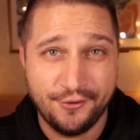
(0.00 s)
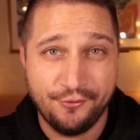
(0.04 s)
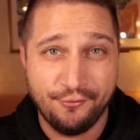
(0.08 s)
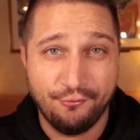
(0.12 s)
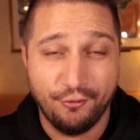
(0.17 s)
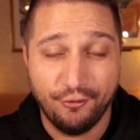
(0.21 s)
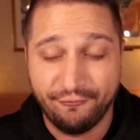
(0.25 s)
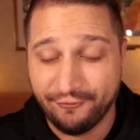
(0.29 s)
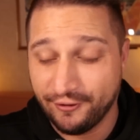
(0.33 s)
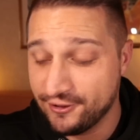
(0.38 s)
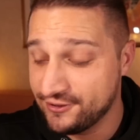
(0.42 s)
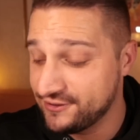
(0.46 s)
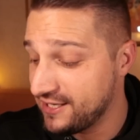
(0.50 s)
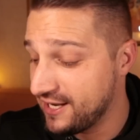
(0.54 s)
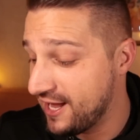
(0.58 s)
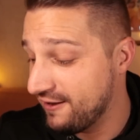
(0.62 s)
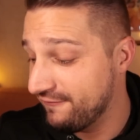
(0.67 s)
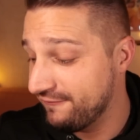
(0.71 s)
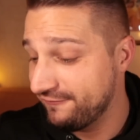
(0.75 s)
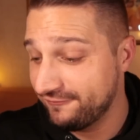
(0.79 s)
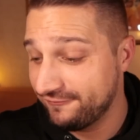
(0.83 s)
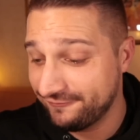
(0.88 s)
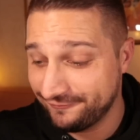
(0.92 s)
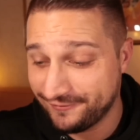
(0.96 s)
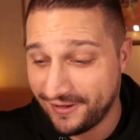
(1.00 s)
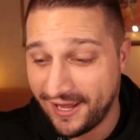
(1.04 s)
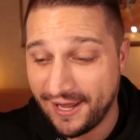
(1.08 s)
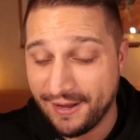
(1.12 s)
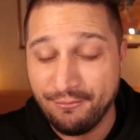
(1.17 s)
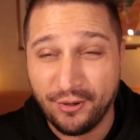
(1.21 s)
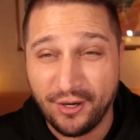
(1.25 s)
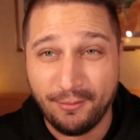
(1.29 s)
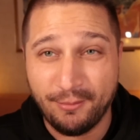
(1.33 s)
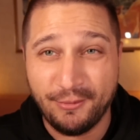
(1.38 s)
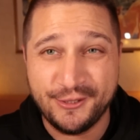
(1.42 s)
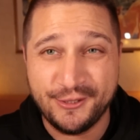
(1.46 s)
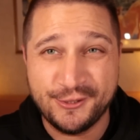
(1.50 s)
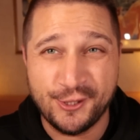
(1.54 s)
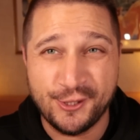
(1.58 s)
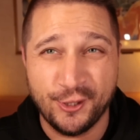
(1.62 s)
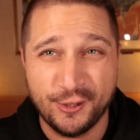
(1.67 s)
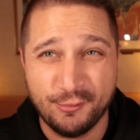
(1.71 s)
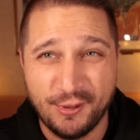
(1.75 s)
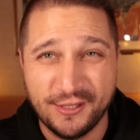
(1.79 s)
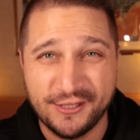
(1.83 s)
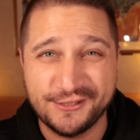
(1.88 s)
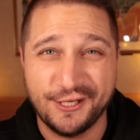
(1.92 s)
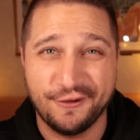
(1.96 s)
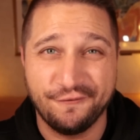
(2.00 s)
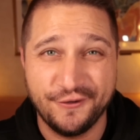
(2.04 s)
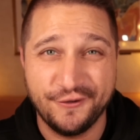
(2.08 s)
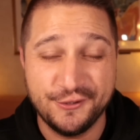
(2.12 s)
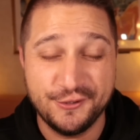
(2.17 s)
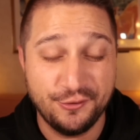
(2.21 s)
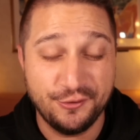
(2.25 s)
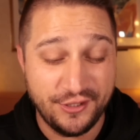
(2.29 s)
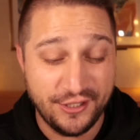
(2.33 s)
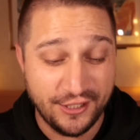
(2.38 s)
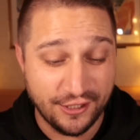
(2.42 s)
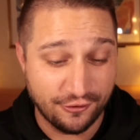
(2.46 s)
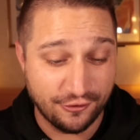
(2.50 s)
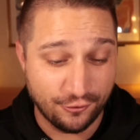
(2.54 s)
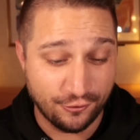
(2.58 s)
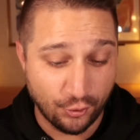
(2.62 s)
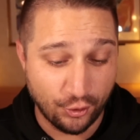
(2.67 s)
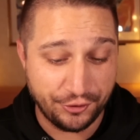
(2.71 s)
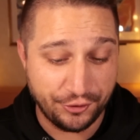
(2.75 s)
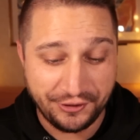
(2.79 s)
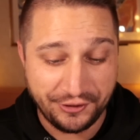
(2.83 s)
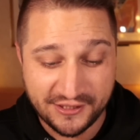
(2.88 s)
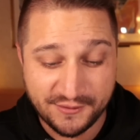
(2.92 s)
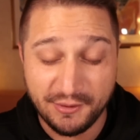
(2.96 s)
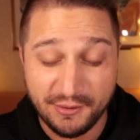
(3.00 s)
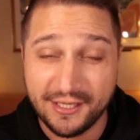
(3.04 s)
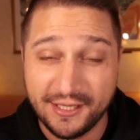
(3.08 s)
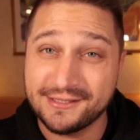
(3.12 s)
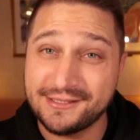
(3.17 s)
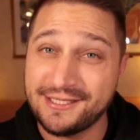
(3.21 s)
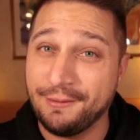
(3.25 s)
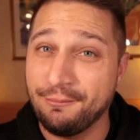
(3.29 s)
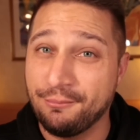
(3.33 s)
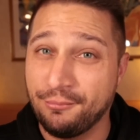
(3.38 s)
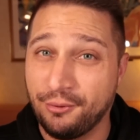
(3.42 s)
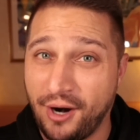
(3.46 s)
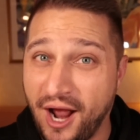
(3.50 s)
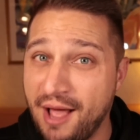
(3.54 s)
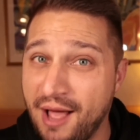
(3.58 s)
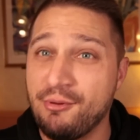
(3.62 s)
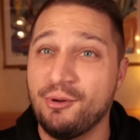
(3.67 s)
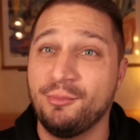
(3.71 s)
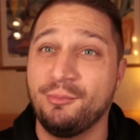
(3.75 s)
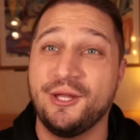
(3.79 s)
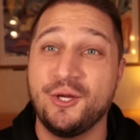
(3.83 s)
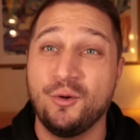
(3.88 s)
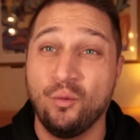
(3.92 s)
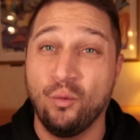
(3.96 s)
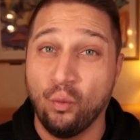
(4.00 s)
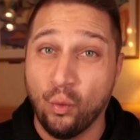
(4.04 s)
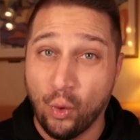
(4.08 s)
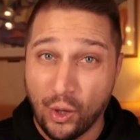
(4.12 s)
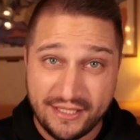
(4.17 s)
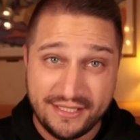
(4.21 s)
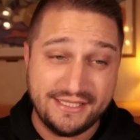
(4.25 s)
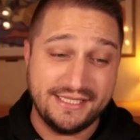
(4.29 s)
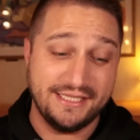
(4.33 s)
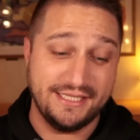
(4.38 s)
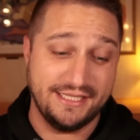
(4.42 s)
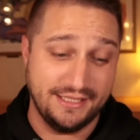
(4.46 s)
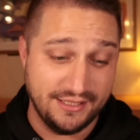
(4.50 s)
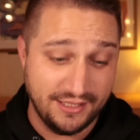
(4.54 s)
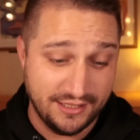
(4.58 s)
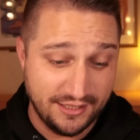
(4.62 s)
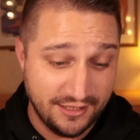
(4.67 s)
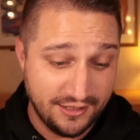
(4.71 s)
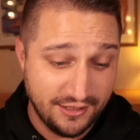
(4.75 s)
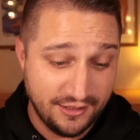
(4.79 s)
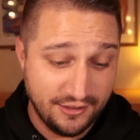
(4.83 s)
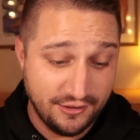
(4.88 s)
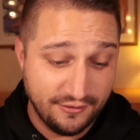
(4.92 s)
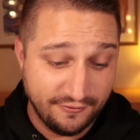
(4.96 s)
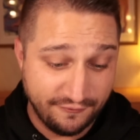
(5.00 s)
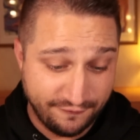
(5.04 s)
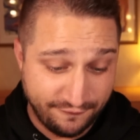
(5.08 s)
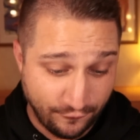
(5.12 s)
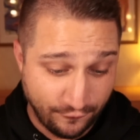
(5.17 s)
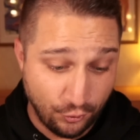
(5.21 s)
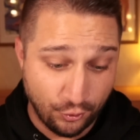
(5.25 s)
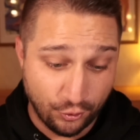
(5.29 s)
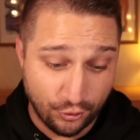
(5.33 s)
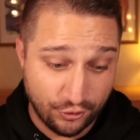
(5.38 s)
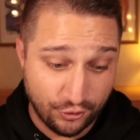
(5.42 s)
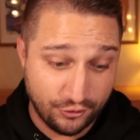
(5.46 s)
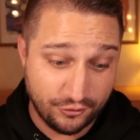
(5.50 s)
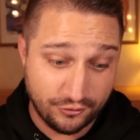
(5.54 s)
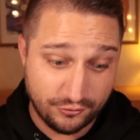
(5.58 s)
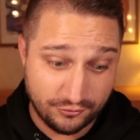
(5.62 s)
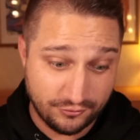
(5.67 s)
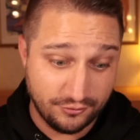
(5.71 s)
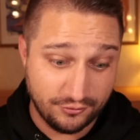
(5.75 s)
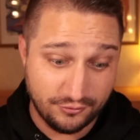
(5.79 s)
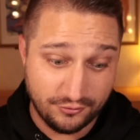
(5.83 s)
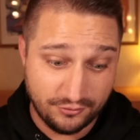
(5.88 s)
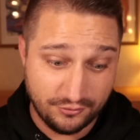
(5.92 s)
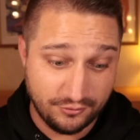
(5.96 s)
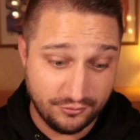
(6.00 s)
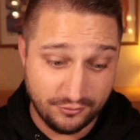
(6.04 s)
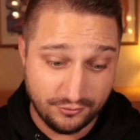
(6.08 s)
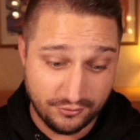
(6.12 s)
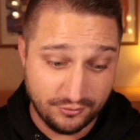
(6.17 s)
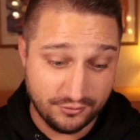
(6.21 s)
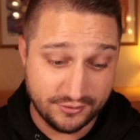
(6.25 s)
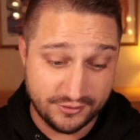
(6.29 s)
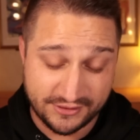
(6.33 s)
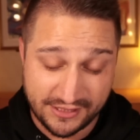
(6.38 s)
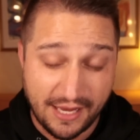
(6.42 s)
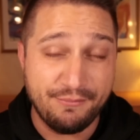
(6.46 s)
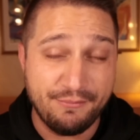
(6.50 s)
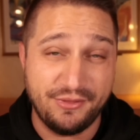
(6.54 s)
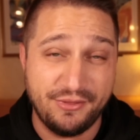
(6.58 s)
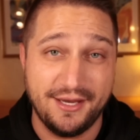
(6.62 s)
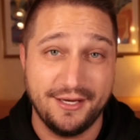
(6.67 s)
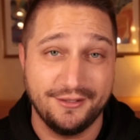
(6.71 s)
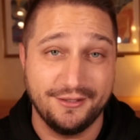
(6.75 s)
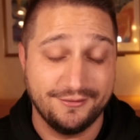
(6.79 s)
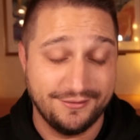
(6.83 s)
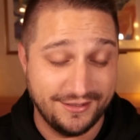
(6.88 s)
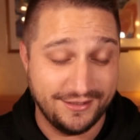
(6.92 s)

well, first off, I'm probably turning myself into the authorities because I'm probably wanted for something.